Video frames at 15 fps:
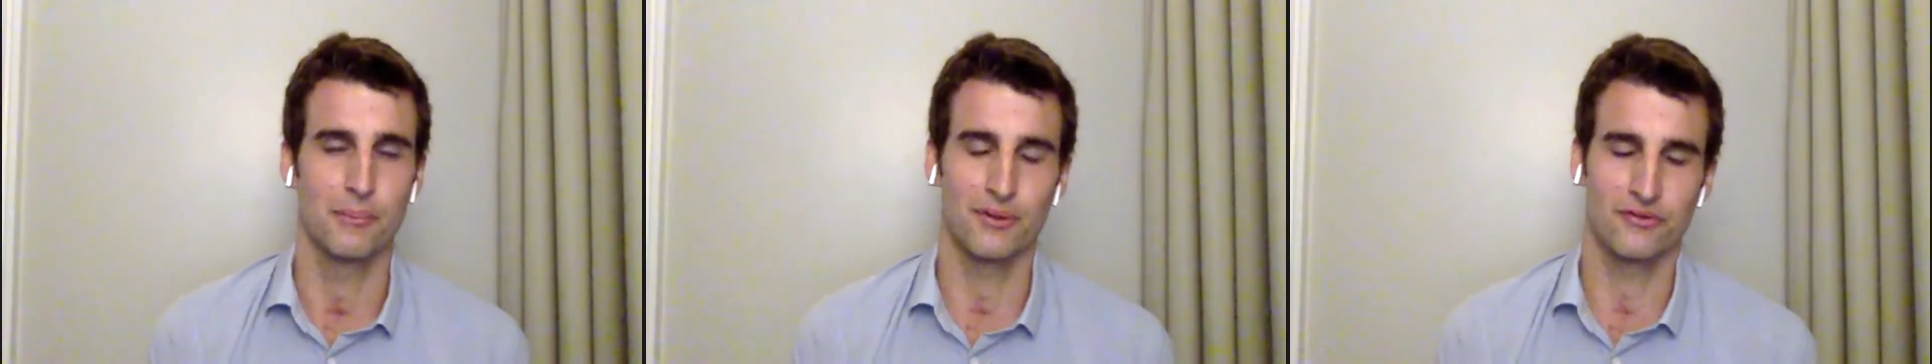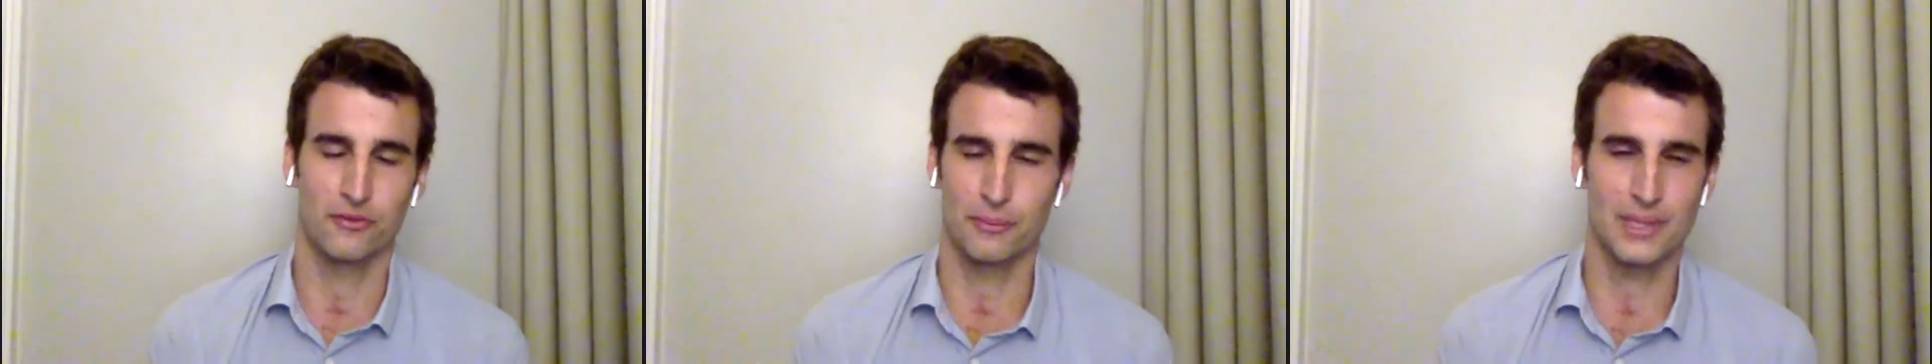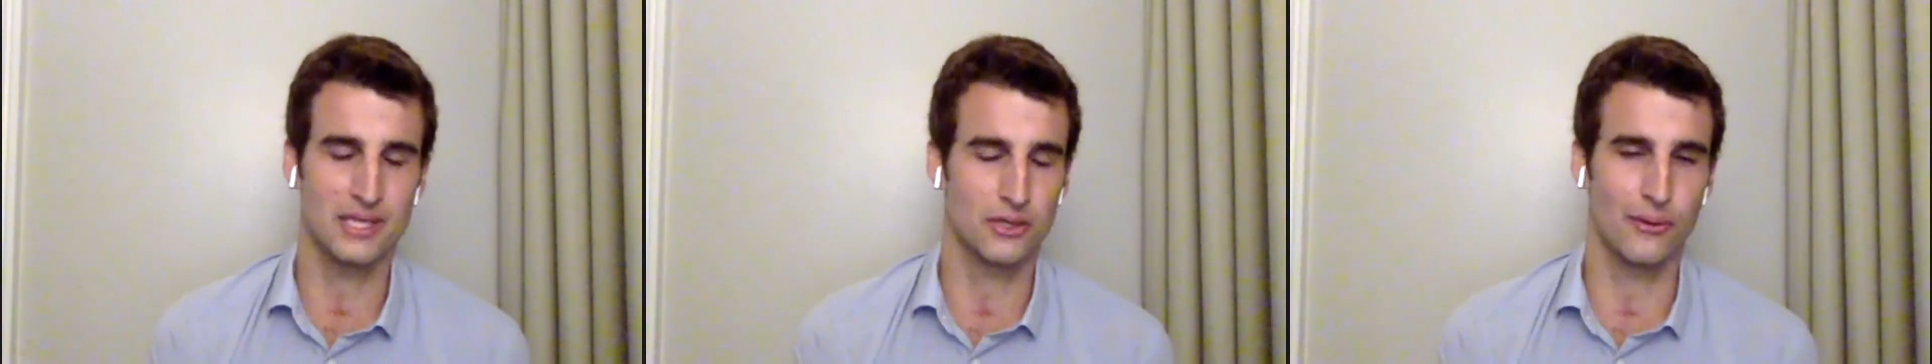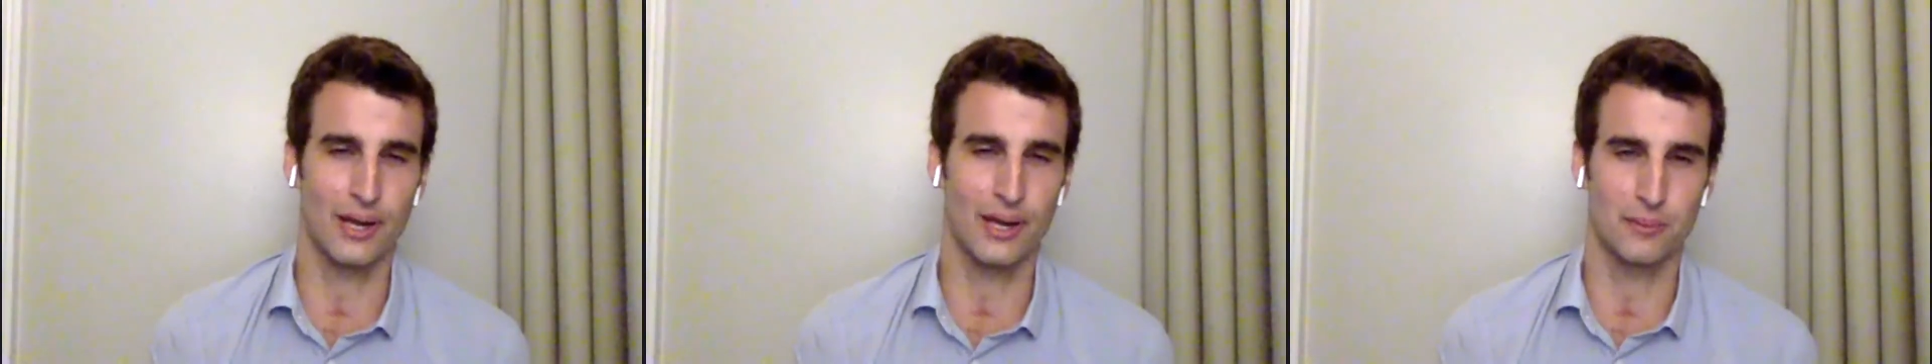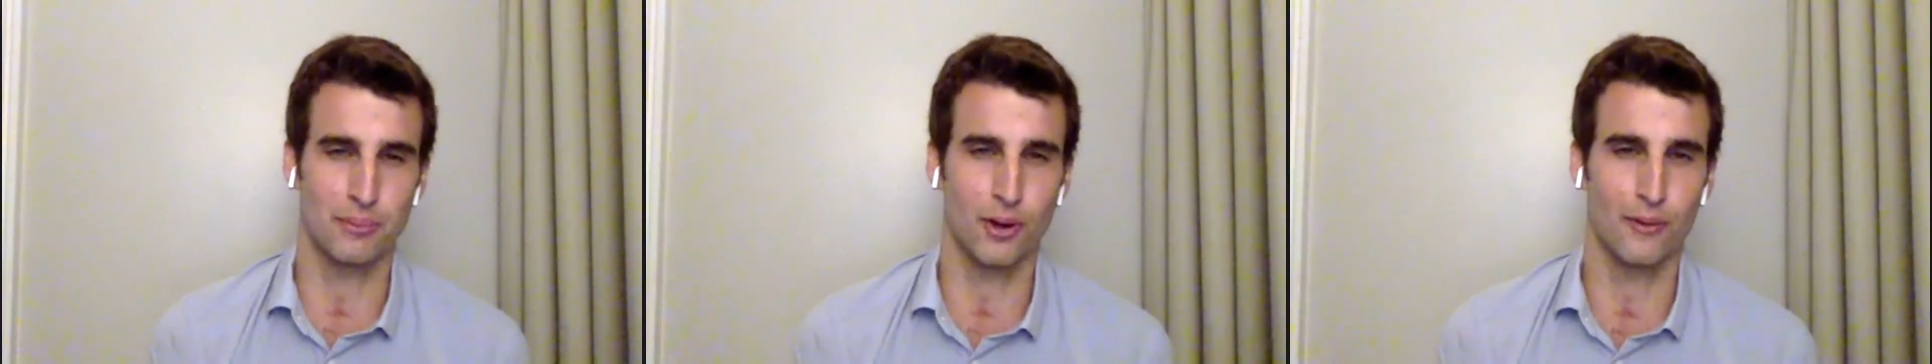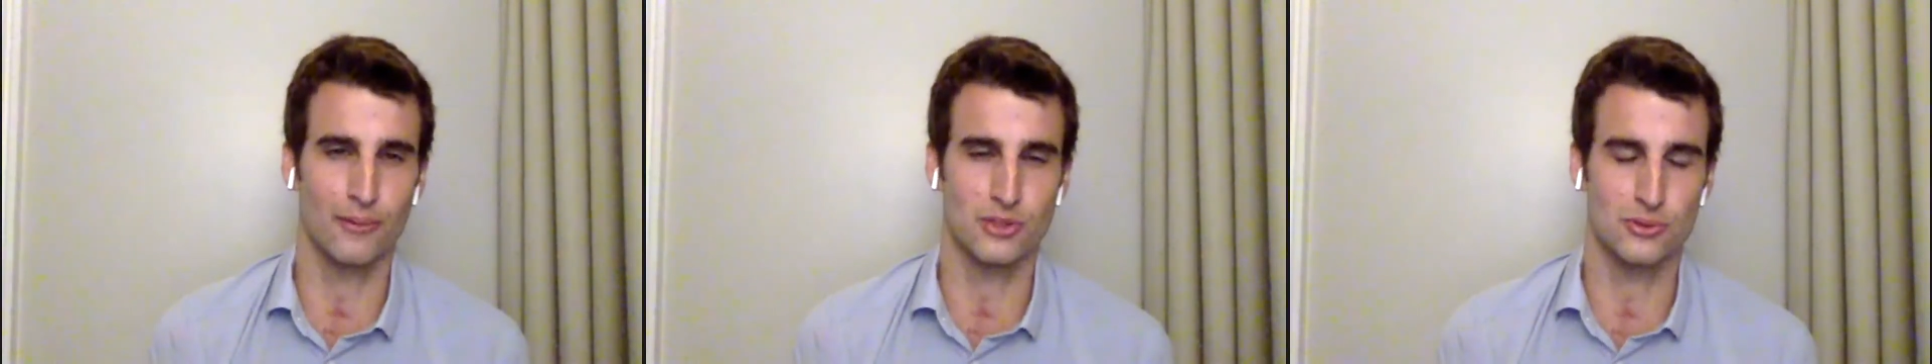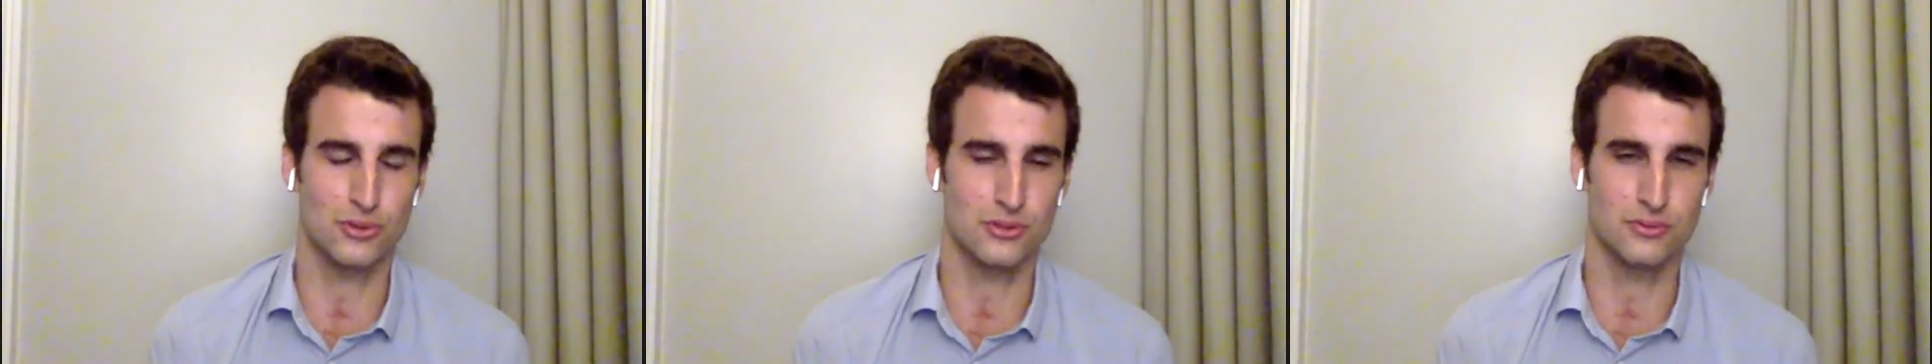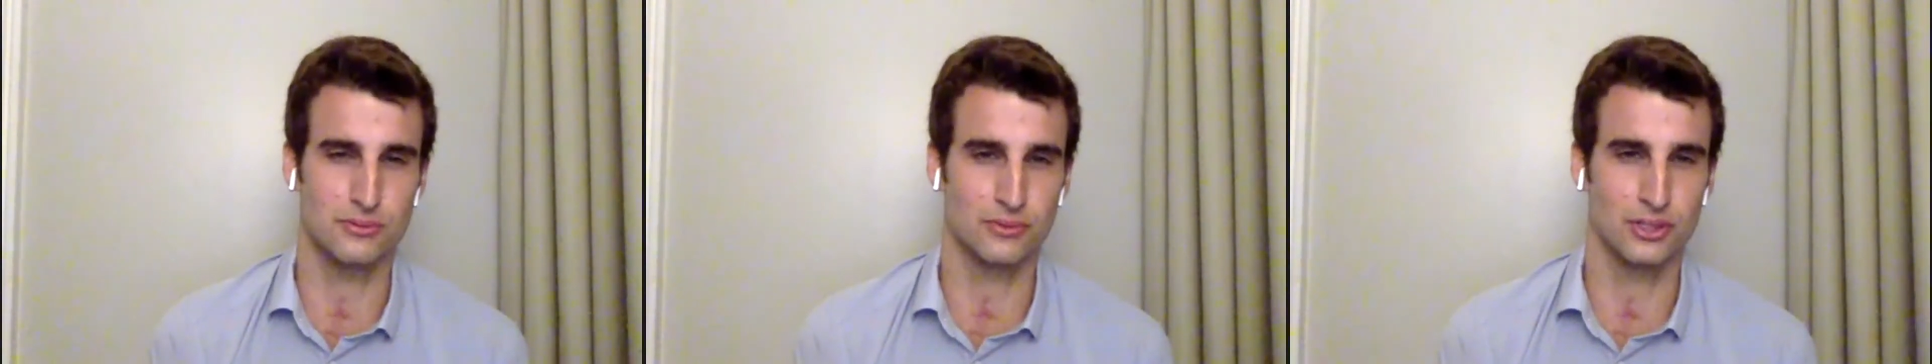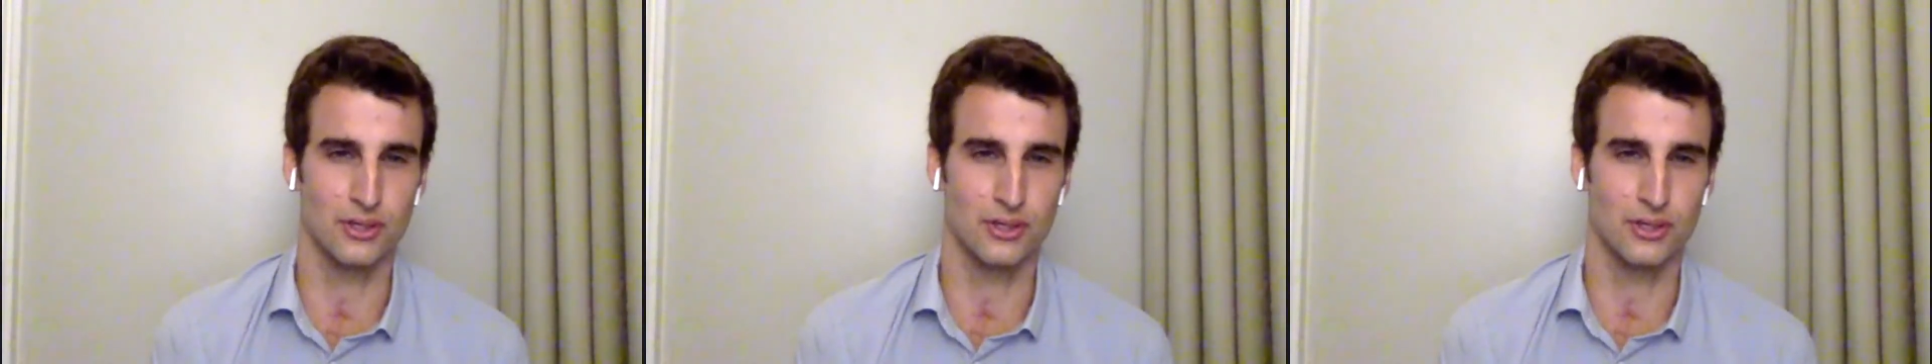But for me, the greater purpose was,